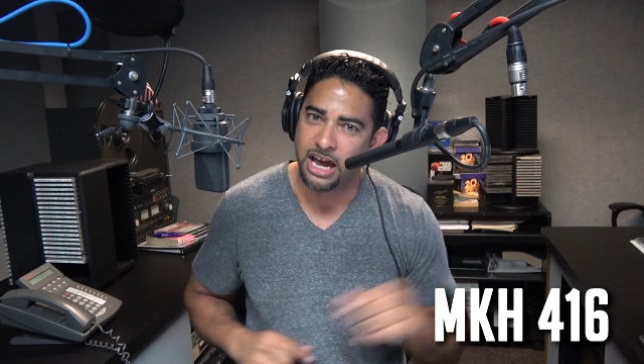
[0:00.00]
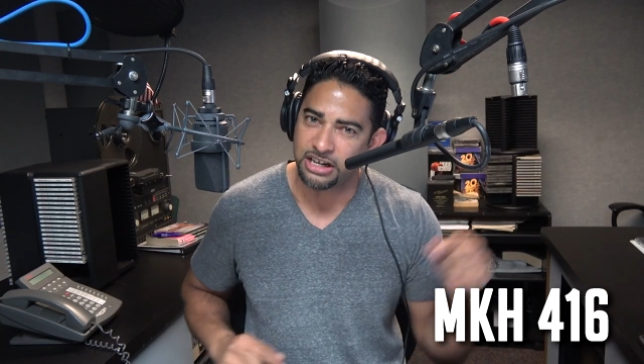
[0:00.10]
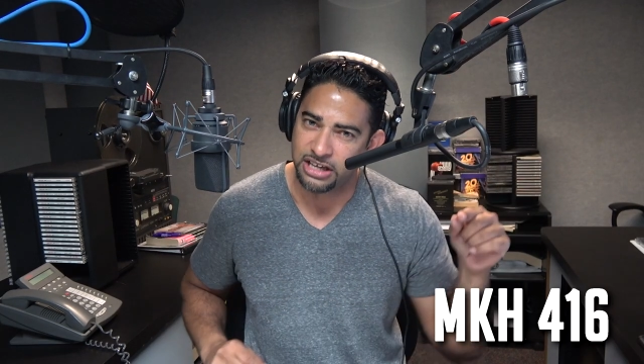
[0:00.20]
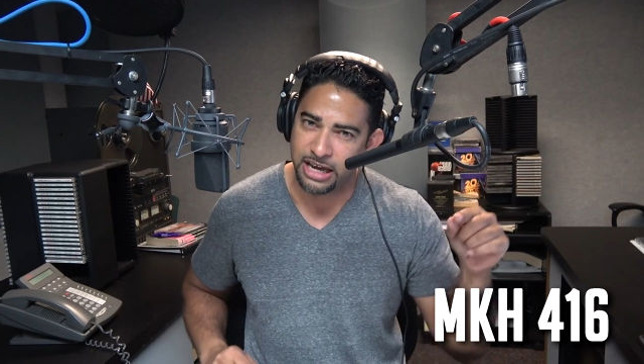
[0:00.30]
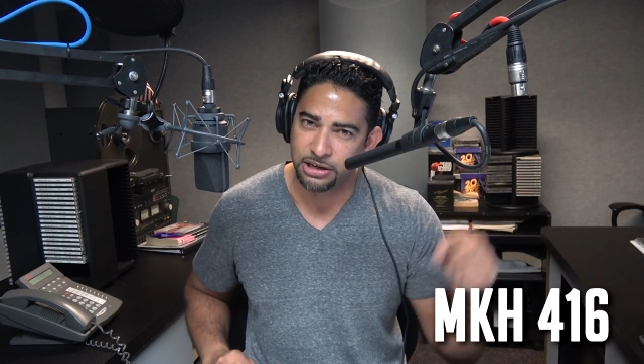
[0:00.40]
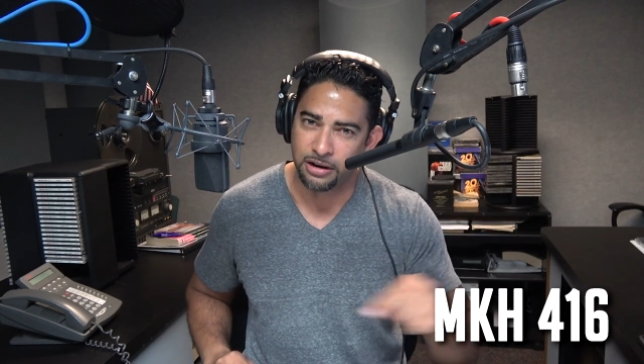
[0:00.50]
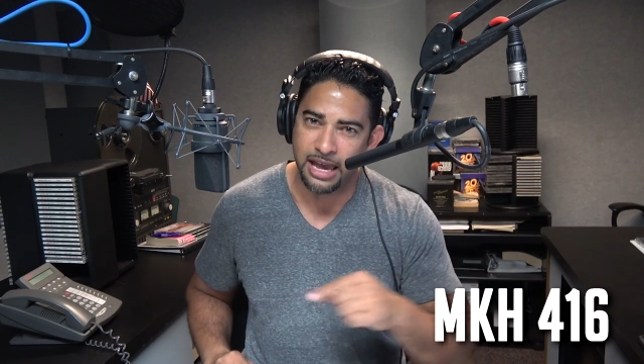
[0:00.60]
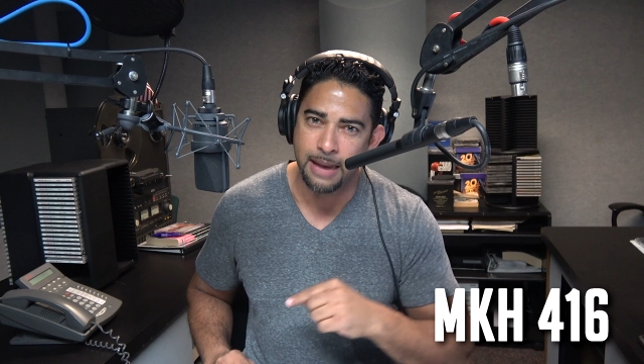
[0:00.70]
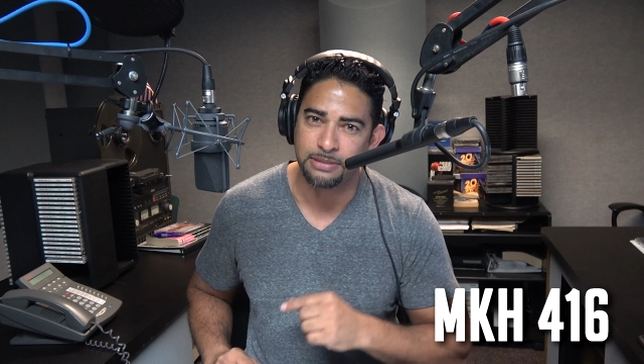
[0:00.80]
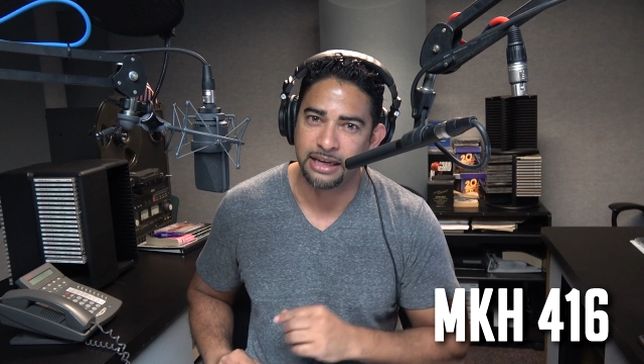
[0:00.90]
and get your
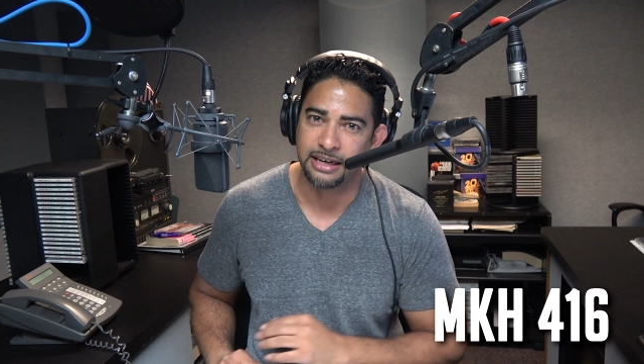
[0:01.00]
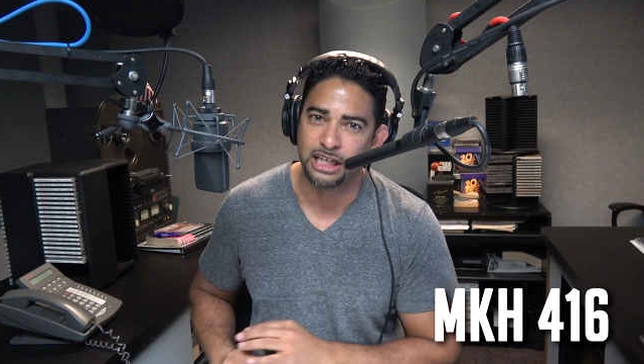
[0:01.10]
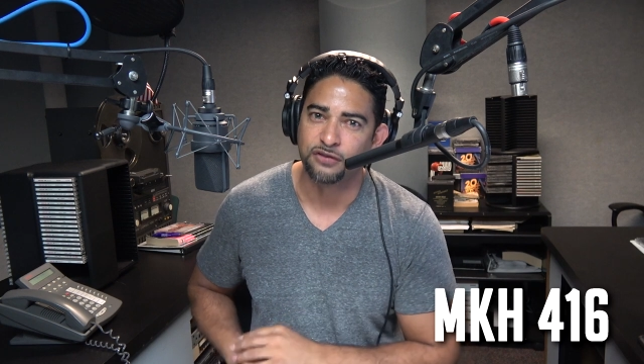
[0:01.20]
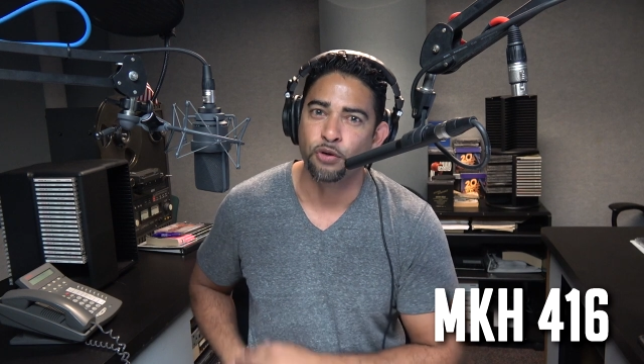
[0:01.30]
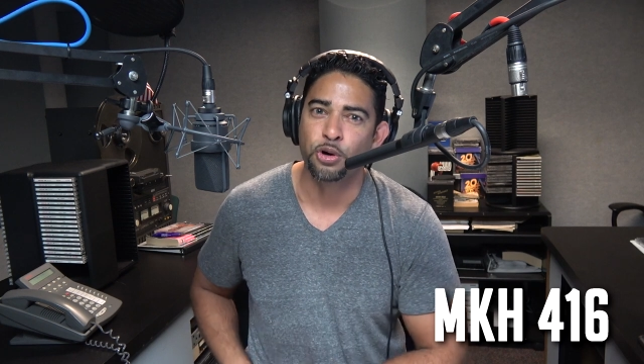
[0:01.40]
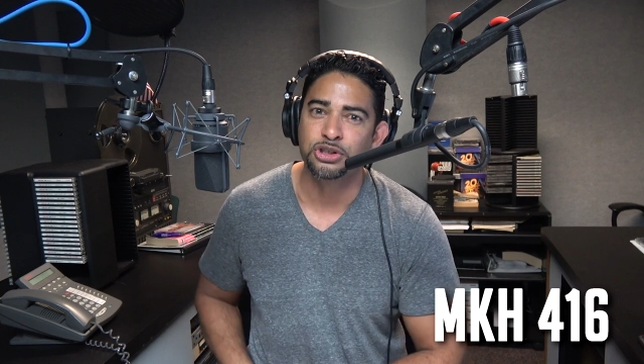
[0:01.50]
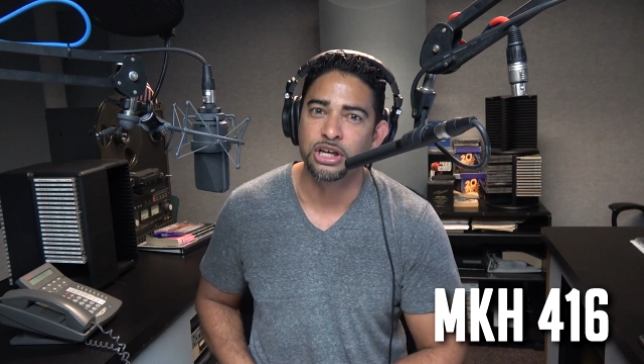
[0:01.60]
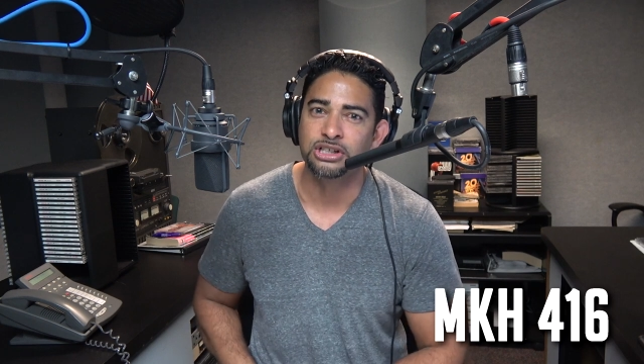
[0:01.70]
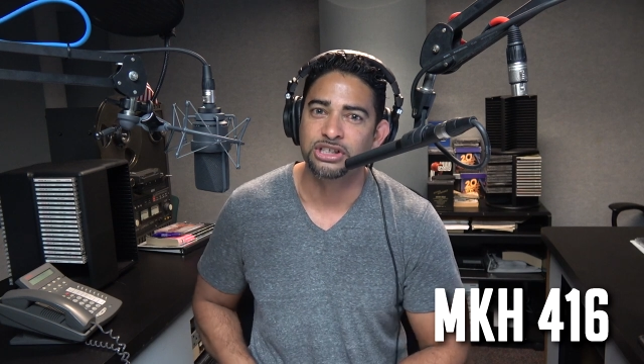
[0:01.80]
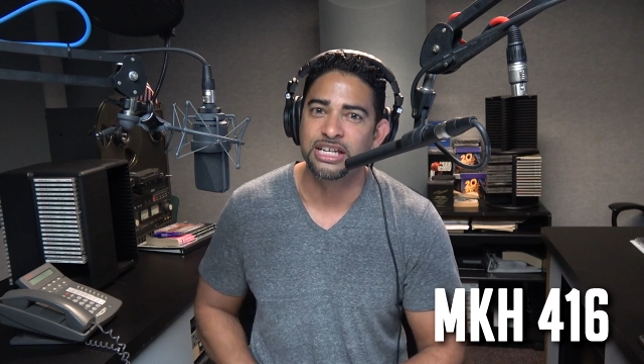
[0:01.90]
M K H four
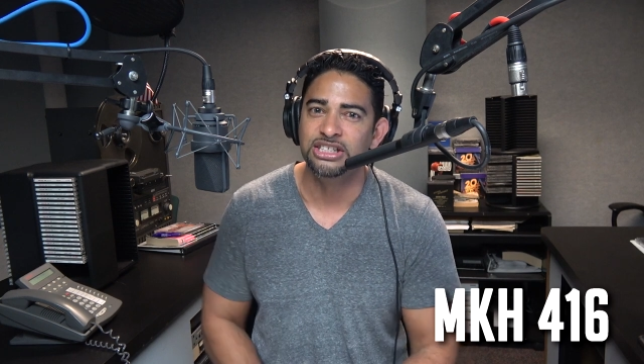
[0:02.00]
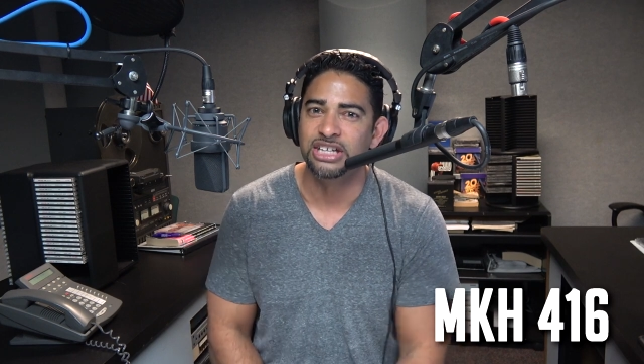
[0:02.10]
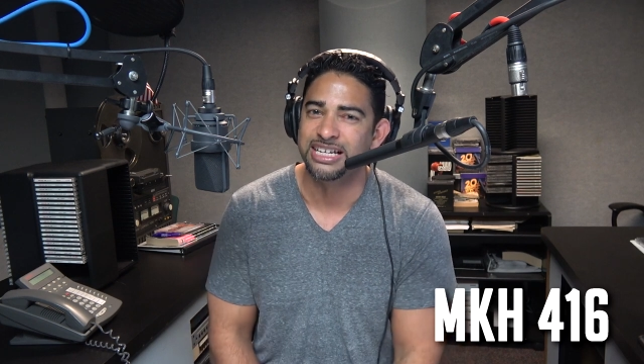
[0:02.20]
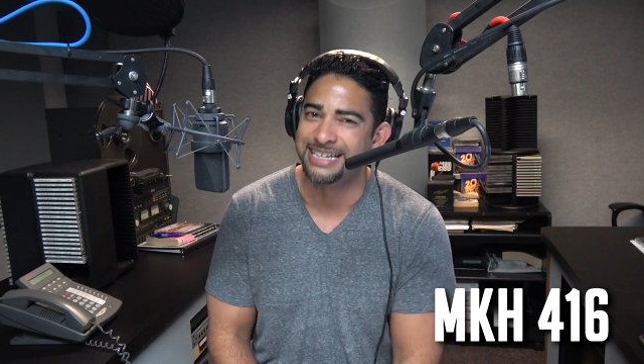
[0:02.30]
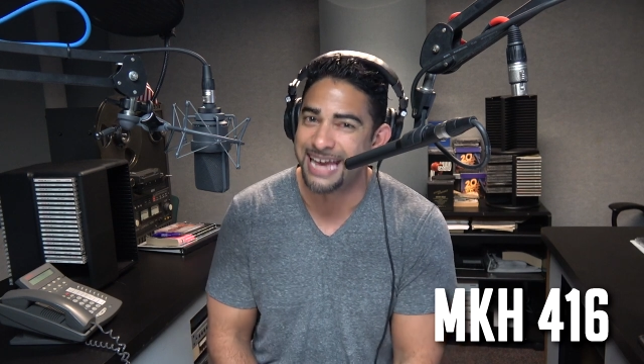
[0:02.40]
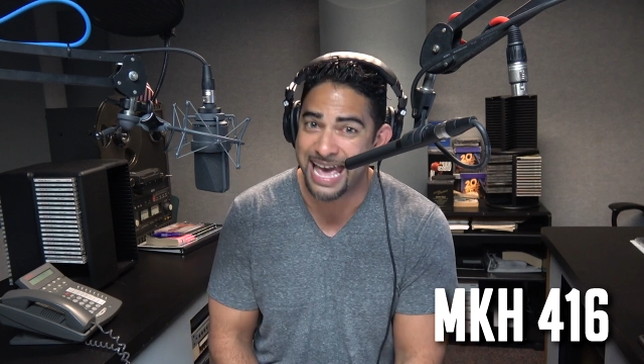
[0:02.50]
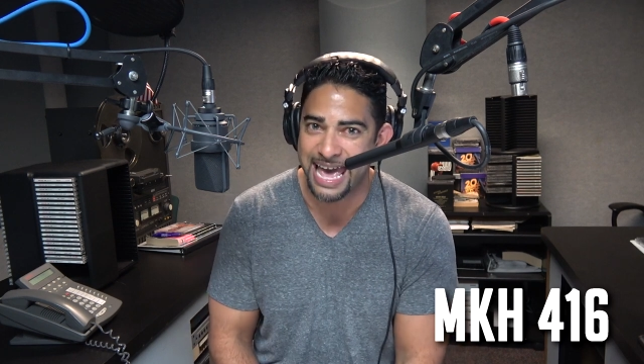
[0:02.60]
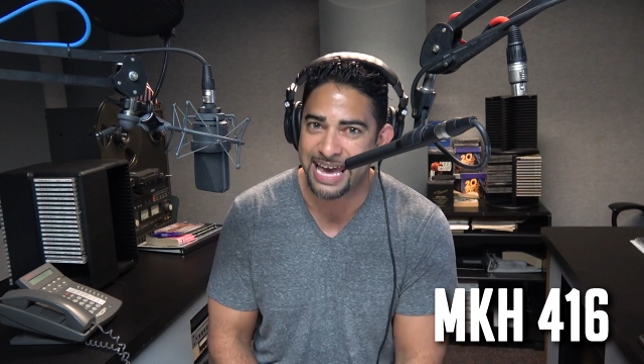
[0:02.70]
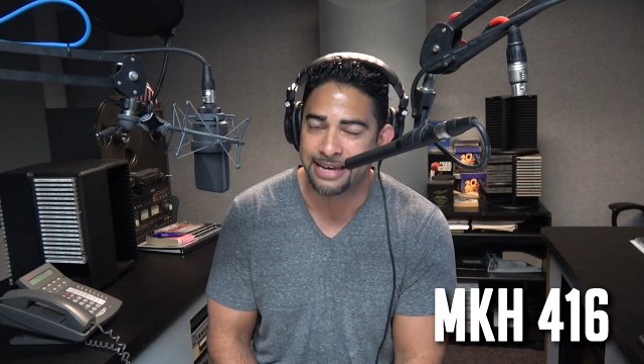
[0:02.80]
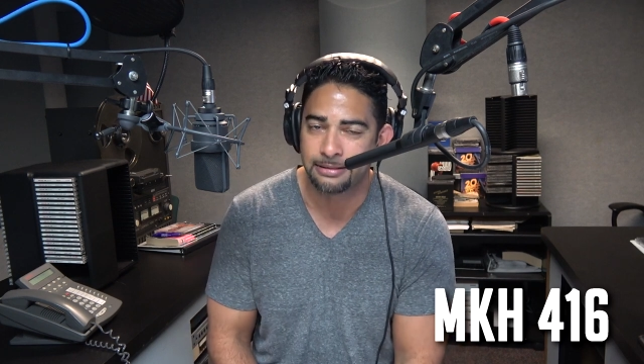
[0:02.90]
sixteen
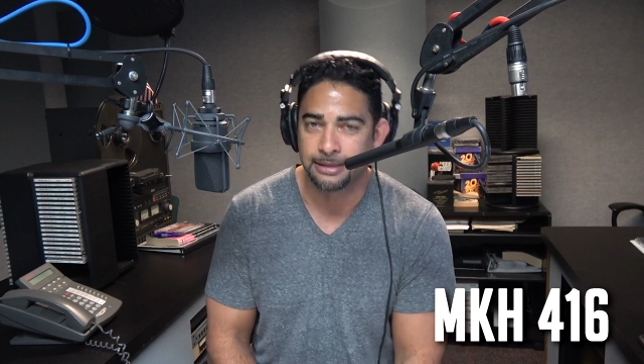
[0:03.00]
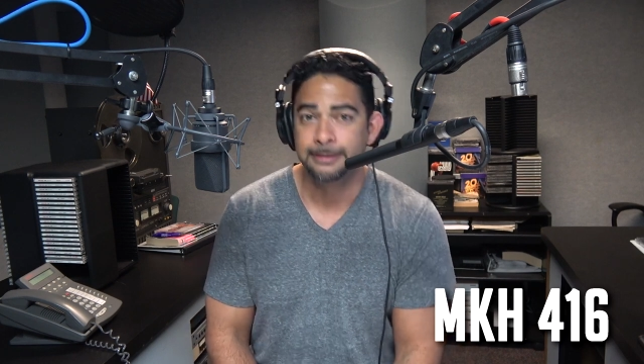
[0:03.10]
today.